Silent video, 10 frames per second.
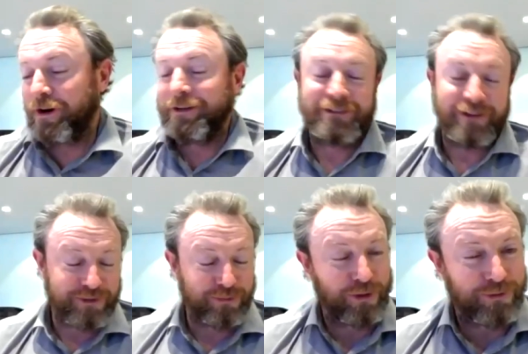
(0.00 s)
sorry. So
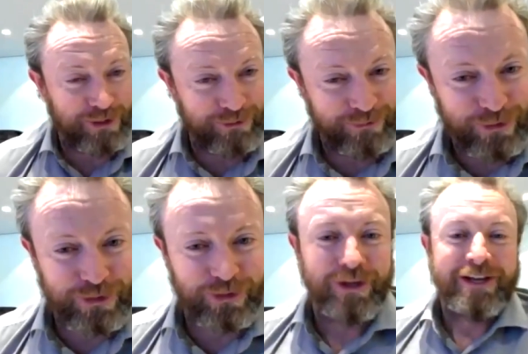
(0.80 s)
that's what I was going to refer
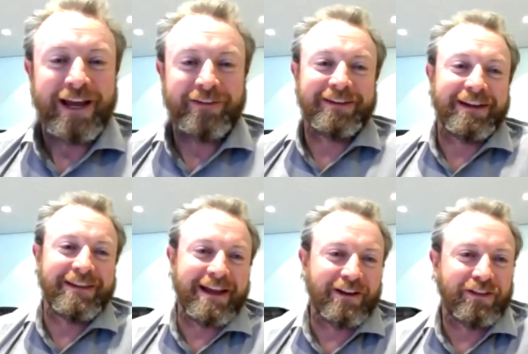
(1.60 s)
to. Having done
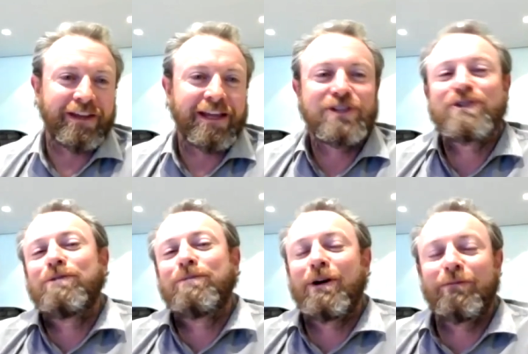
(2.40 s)
that, I think it's
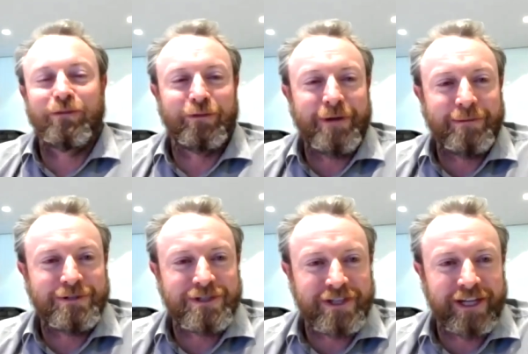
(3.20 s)
super helpful for
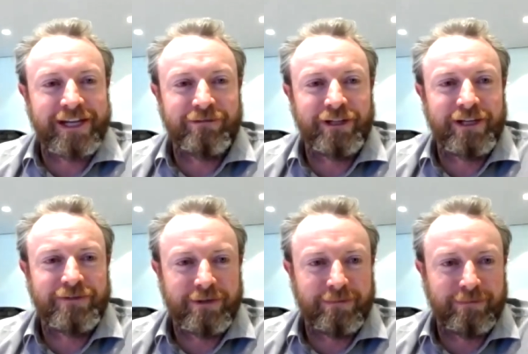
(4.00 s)
members. It really
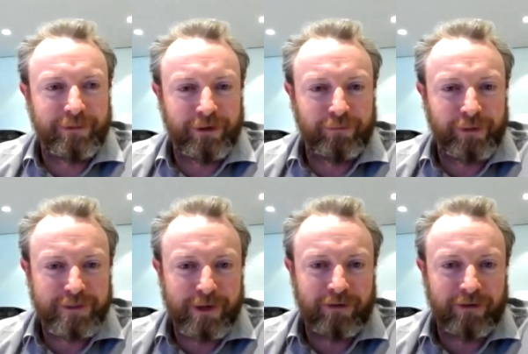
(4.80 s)
gives you a good
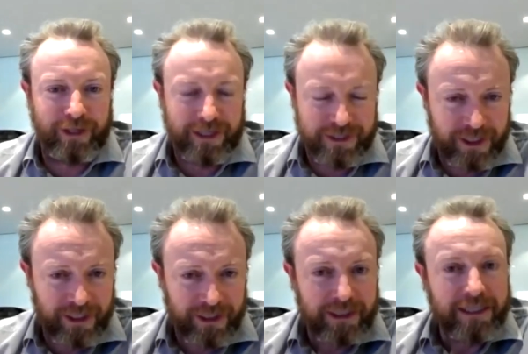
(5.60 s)
benchmark of where they
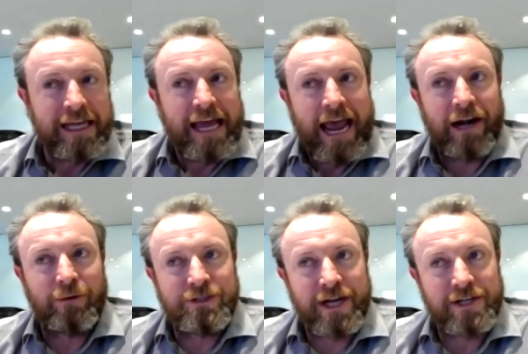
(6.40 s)
sit. And I
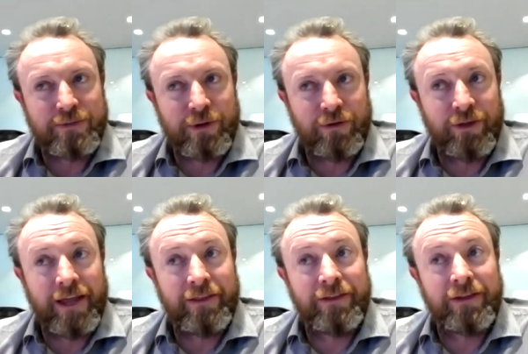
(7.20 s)
would say as well
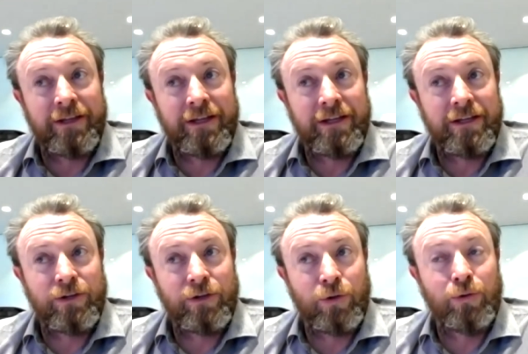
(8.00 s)
that the
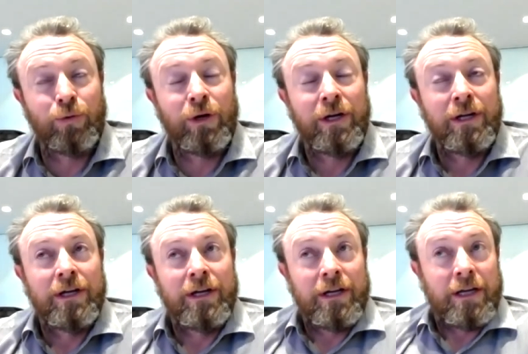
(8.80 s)
new
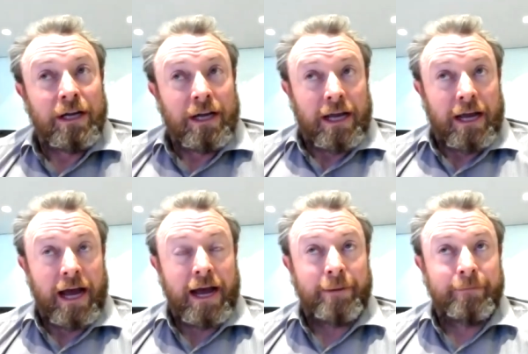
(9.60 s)

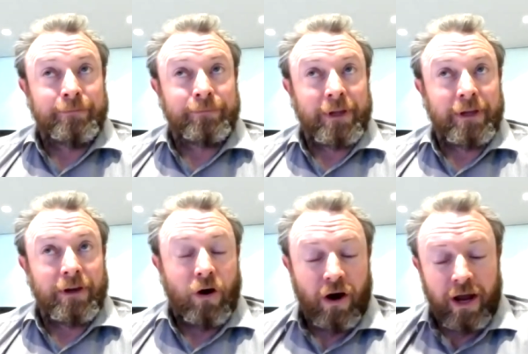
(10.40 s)

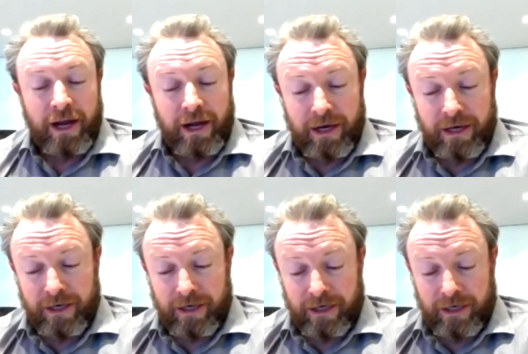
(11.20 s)
higher
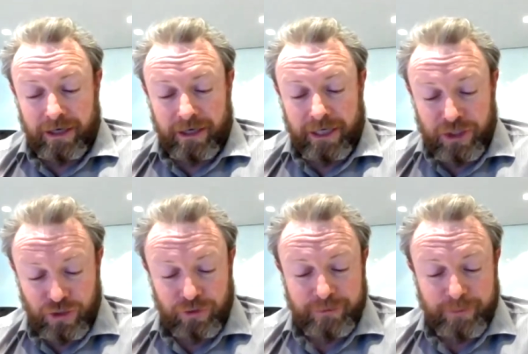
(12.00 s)

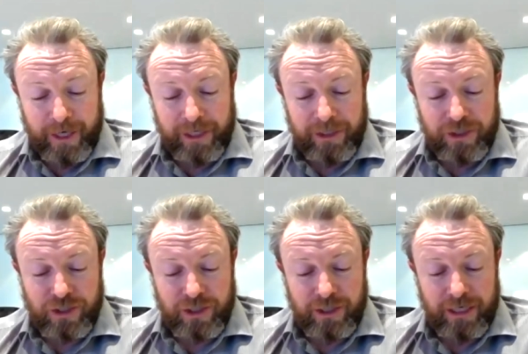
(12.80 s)
insurance package